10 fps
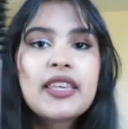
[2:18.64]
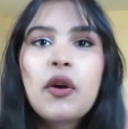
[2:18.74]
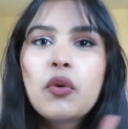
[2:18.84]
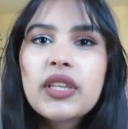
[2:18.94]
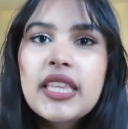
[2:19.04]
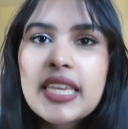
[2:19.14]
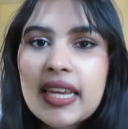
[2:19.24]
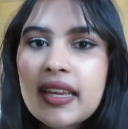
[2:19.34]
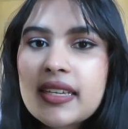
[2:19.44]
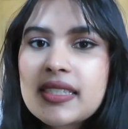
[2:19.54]
The only
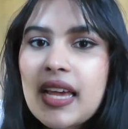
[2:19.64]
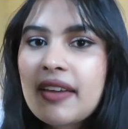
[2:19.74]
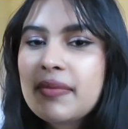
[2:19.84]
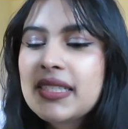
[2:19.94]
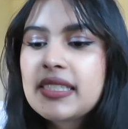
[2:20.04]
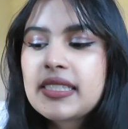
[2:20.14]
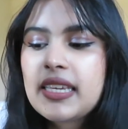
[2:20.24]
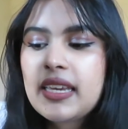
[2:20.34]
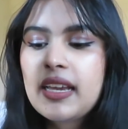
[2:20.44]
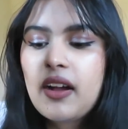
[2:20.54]
thing is, I've been
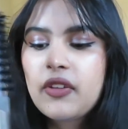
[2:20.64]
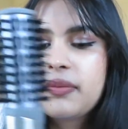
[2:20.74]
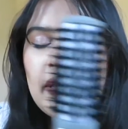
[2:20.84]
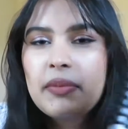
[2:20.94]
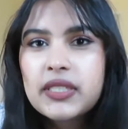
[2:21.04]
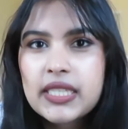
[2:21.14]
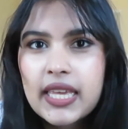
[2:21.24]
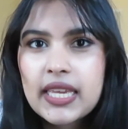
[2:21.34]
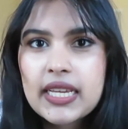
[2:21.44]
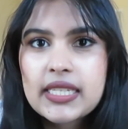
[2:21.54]
seeing other people say
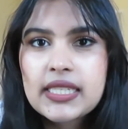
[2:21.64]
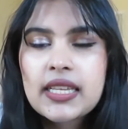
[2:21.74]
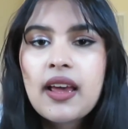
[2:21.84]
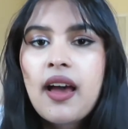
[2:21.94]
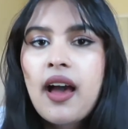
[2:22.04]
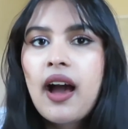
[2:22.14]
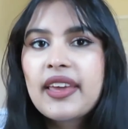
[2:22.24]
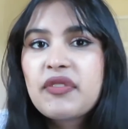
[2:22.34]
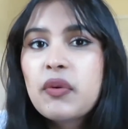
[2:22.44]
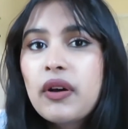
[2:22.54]
this,
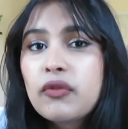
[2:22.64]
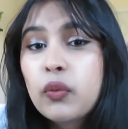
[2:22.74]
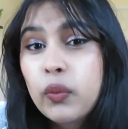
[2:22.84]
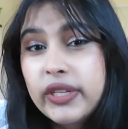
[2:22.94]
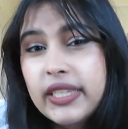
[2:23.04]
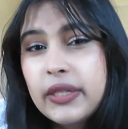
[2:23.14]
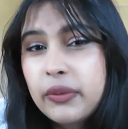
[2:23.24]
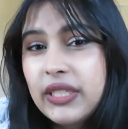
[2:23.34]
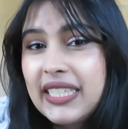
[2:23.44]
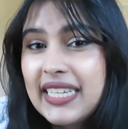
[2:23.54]
if you have
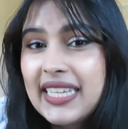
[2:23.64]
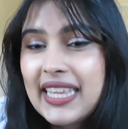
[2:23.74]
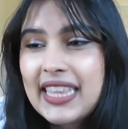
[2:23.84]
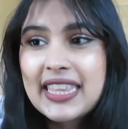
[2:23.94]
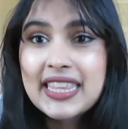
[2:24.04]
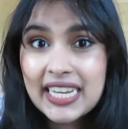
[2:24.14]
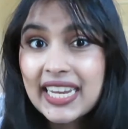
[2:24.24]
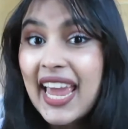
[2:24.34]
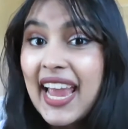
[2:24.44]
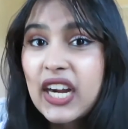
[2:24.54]
really
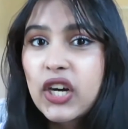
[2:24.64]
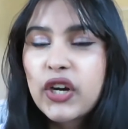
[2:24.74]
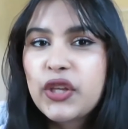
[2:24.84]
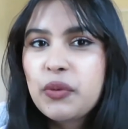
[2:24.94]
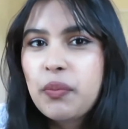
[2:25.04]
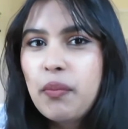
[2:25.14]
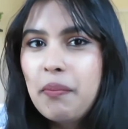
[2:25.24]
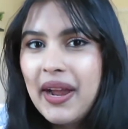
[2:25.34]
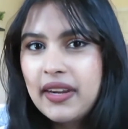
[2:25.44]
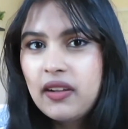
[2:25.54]
thick hair, you
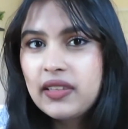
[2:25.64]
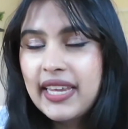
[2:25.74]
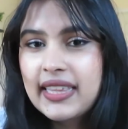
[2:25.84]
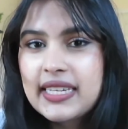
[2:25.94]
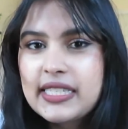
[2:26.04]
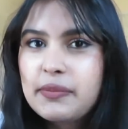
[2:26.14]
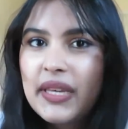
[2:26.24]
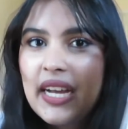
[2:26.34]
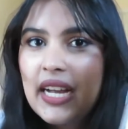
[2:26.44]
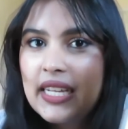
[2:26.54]
might not like this,
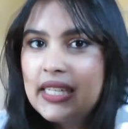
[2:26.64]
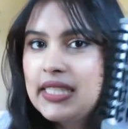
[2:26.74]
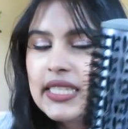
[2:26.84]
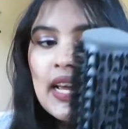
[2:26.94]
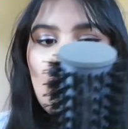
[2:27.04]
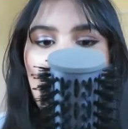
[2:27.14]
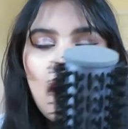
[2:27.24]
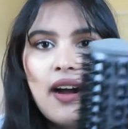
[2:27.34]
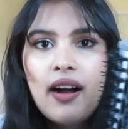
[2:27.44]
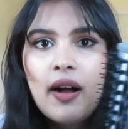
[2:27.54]
because
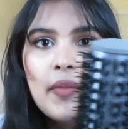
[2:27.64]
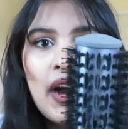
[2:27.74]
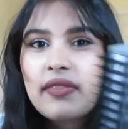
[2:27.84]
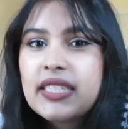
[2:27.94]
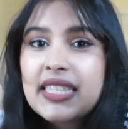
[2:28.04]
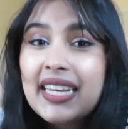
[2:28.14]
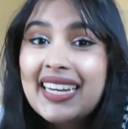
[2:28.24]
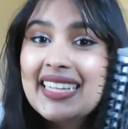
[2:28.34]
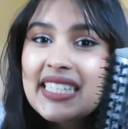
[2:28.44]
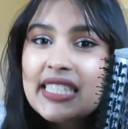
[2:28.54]
obviously it
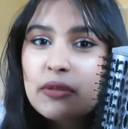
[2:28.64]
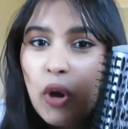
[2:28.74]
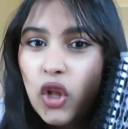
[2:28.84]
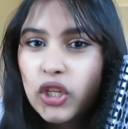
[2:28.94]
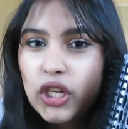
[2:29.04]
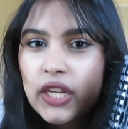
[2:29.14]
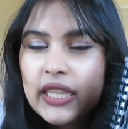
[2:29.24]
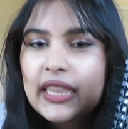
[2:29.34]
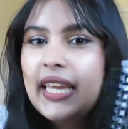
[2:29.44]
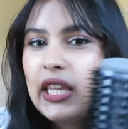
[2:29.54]
is smaller
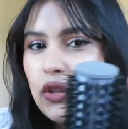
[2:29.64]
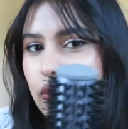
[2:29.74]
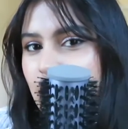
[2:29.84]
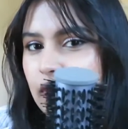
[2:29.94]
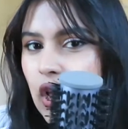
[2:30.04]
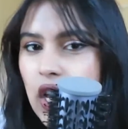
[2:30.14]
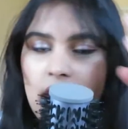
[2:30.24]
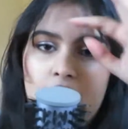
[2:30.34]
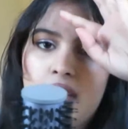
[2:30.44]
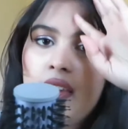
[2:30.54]
than like the
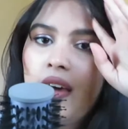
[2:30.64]
Revlon